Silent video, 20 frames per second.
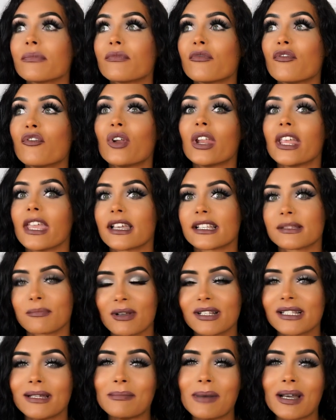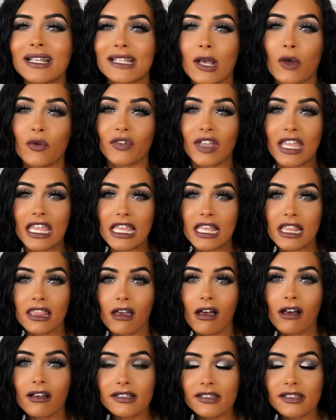fully expressing myself either.